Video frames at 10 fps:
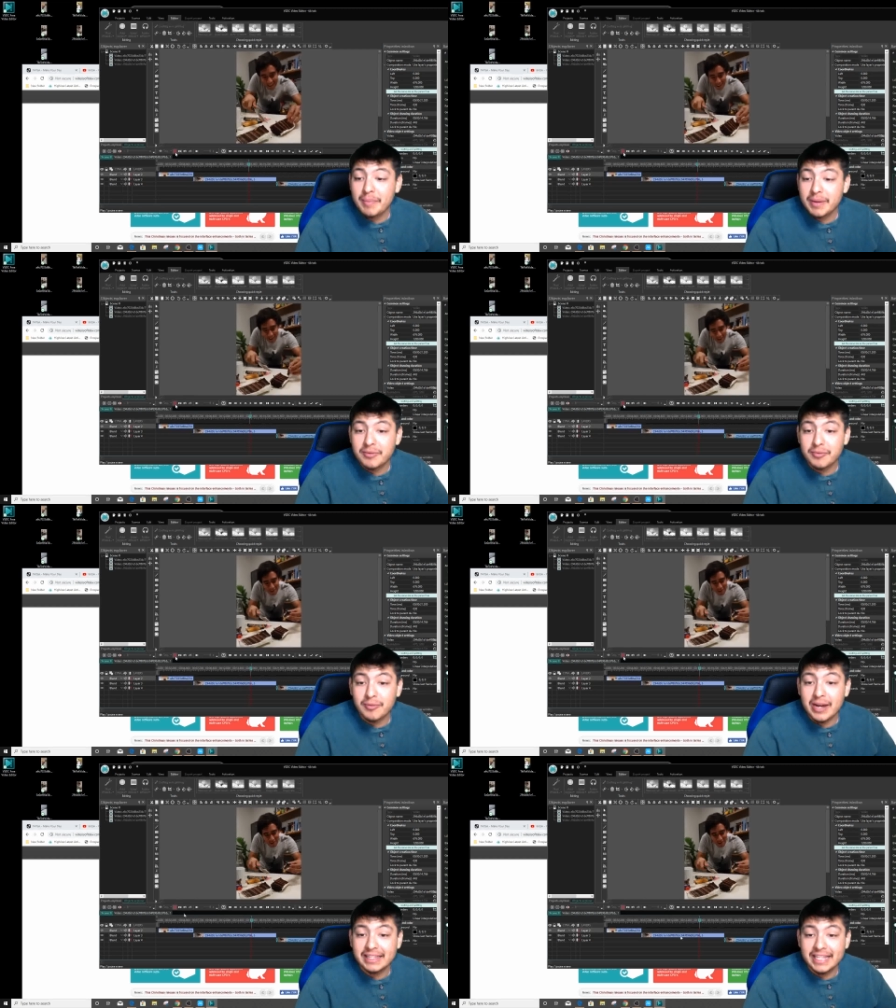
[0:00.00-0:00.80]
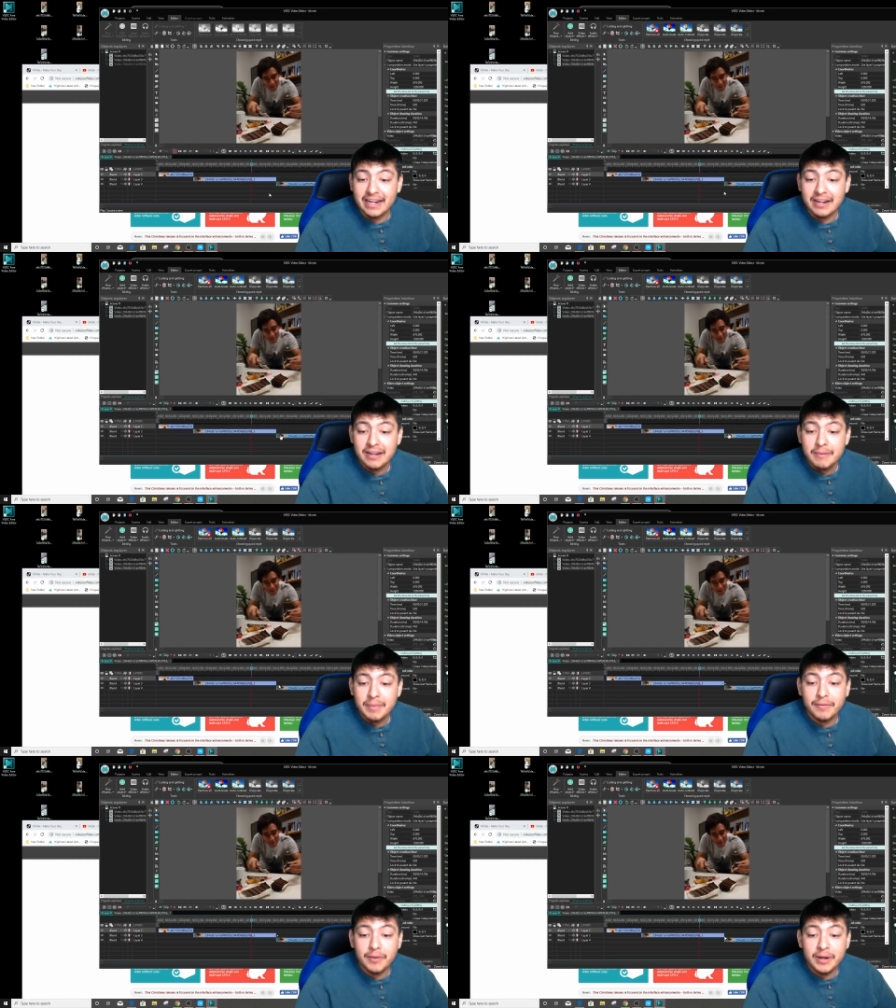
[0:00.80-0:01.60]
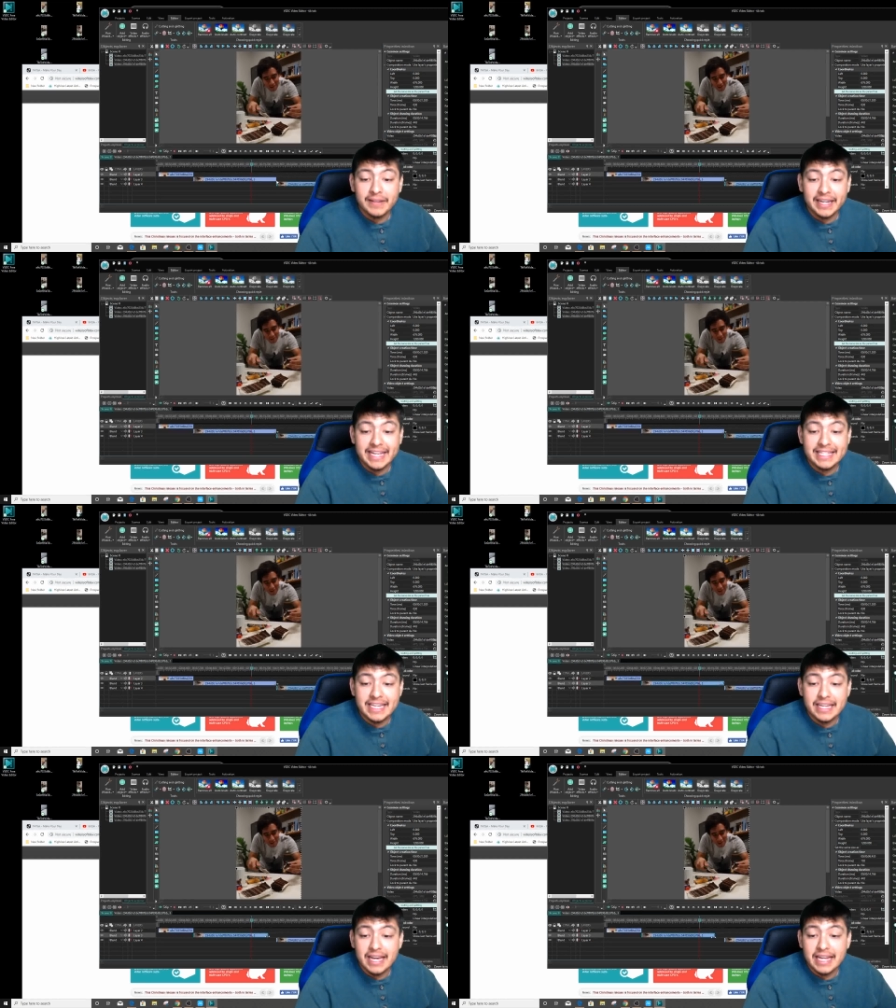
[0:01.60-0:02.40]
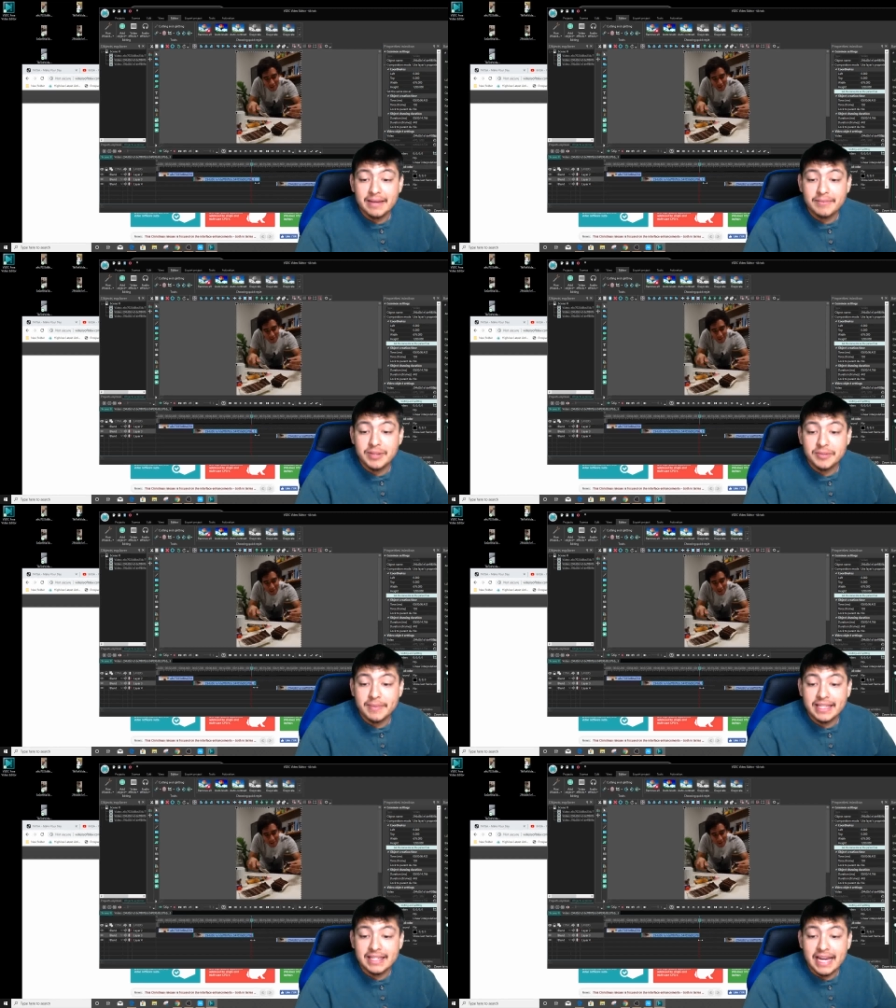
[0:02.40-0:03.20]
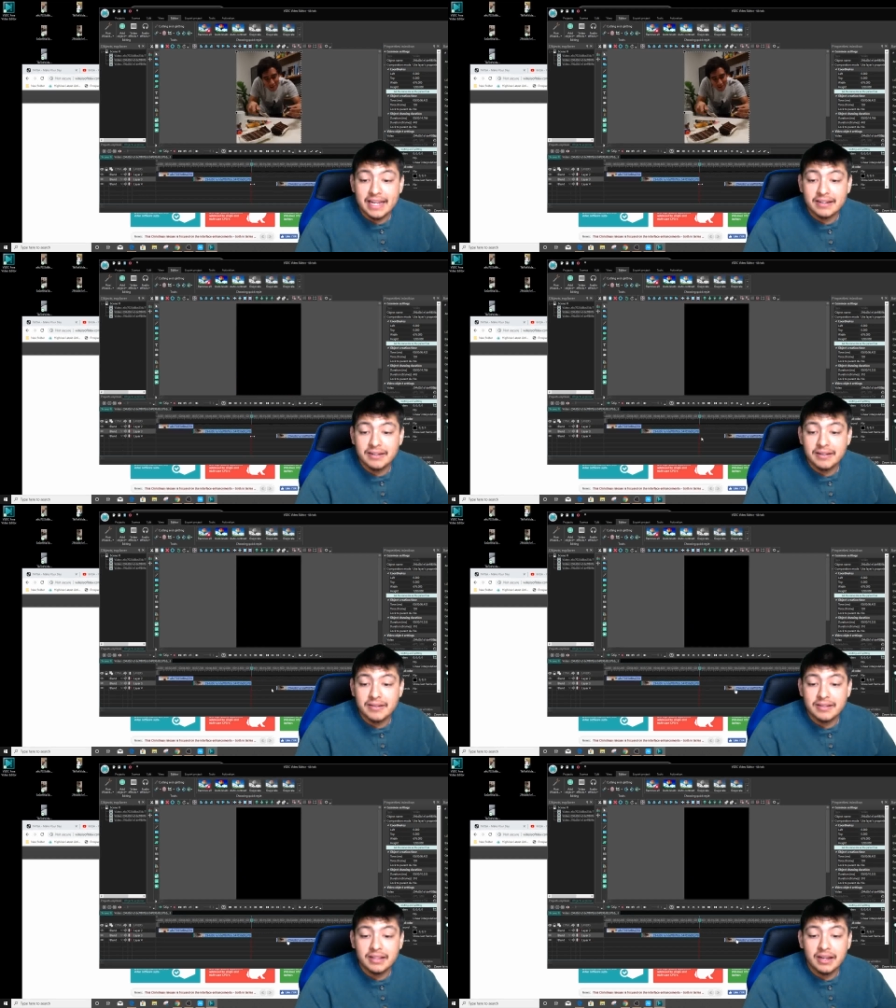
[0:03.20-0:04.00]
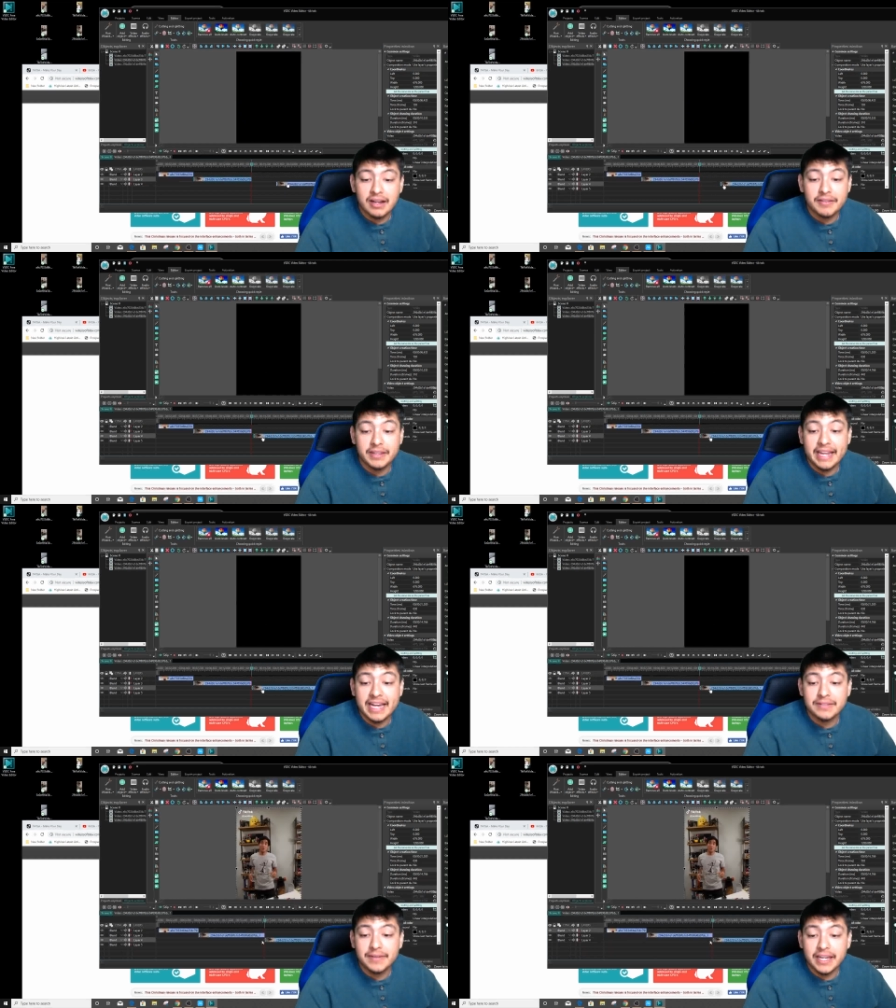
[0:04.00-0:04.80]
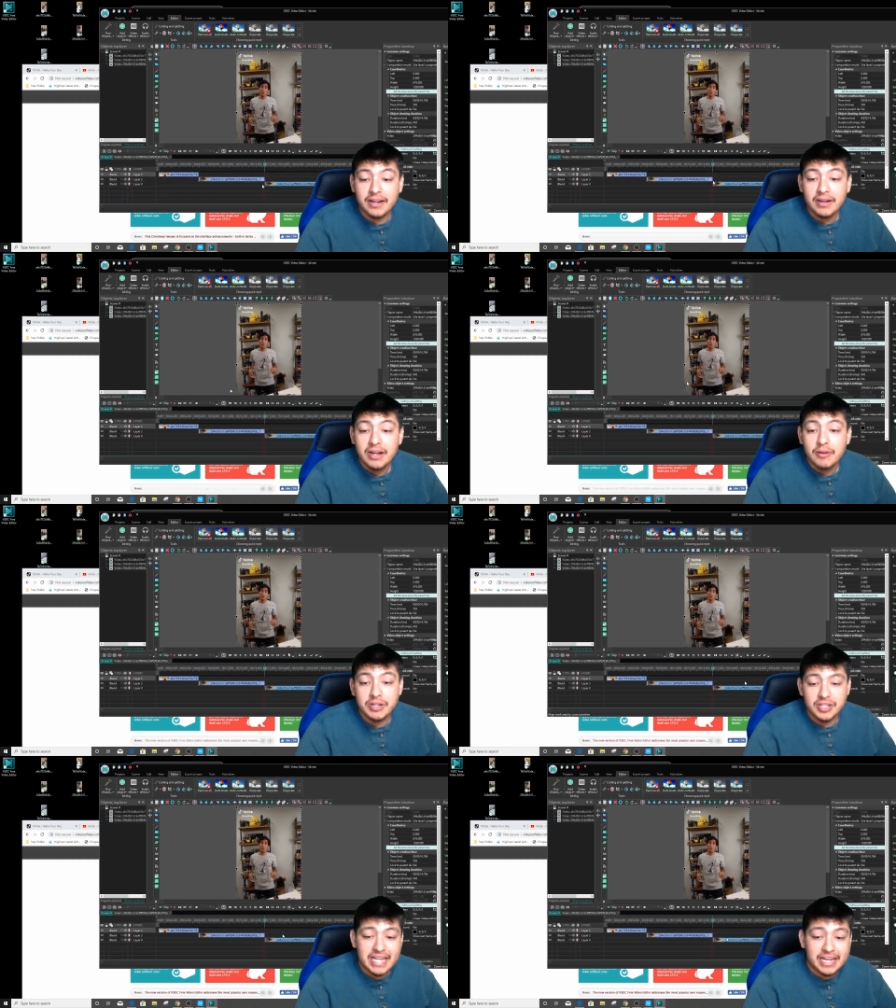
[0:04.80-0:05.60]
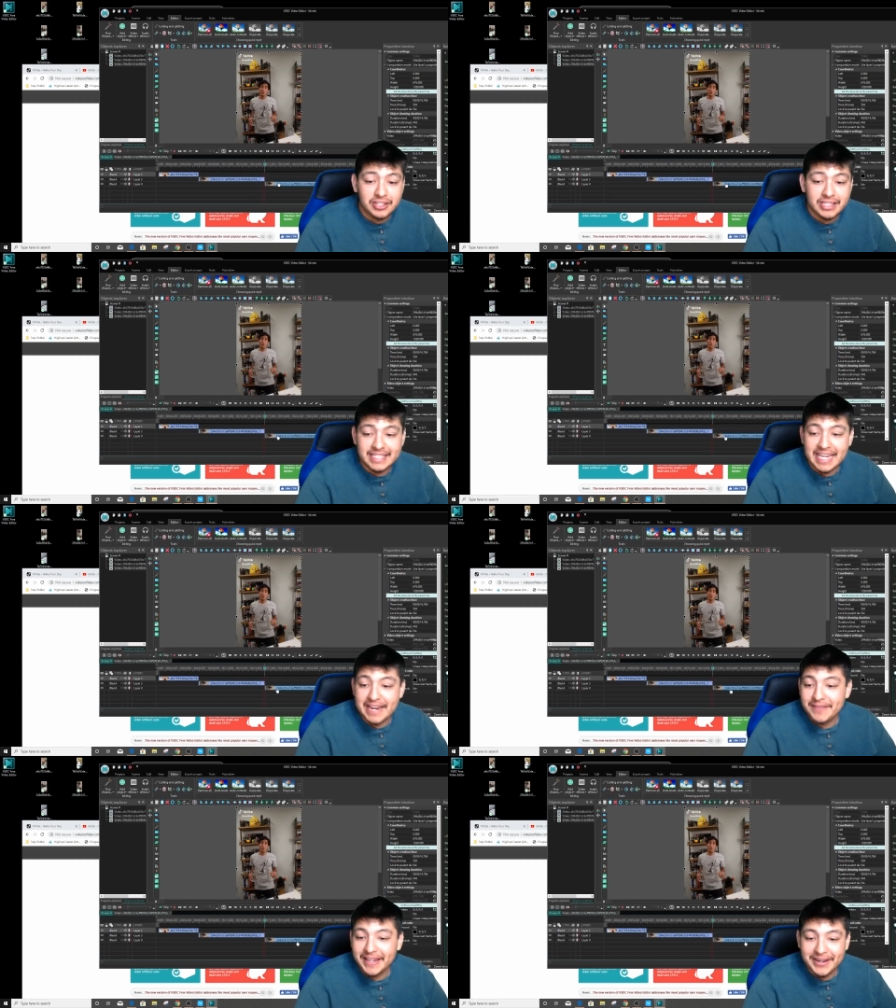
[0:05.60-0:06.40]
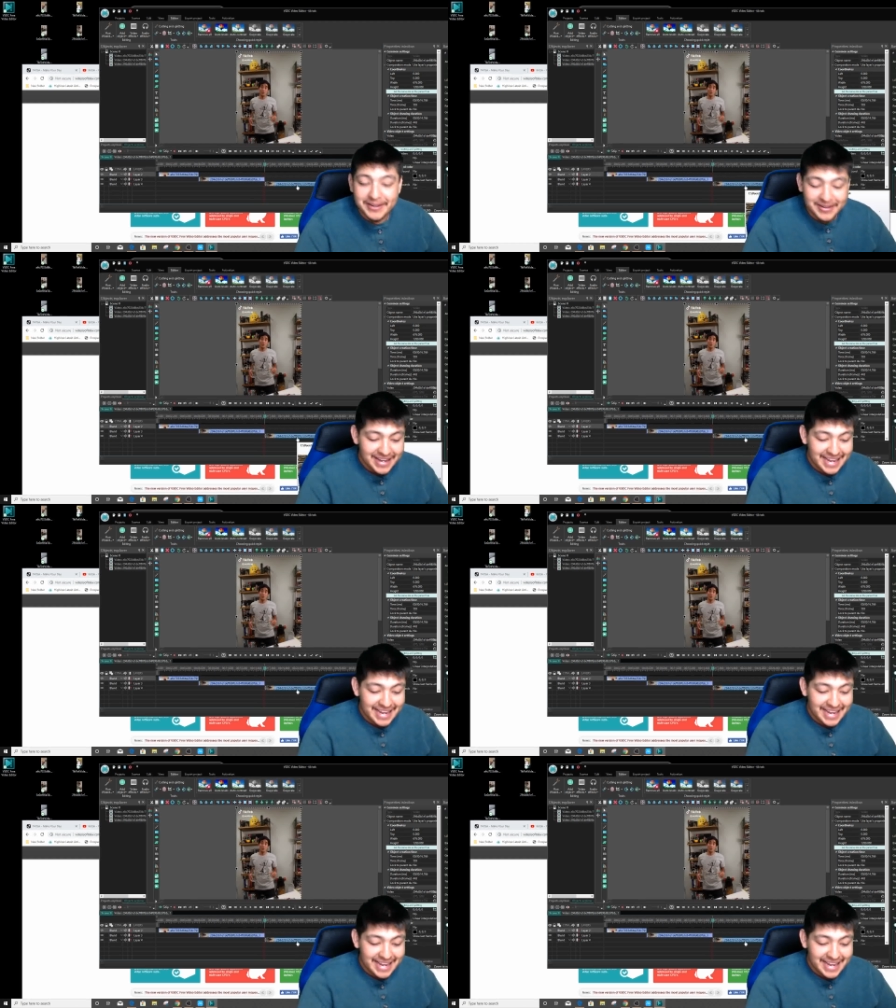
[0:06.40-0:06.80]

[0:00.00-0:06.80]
it right there before it even eats it, and then just make that Uh, the next video, which is actually the same video.